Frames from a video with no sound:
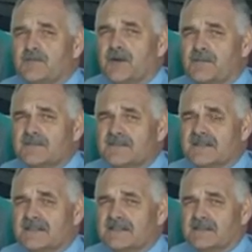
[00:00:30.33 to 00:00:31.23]
problems that
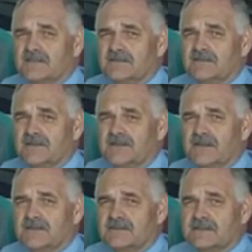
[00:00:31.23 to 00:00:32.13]
they solve, but
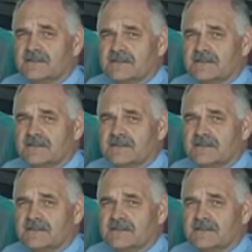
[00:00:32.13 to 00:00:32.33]
those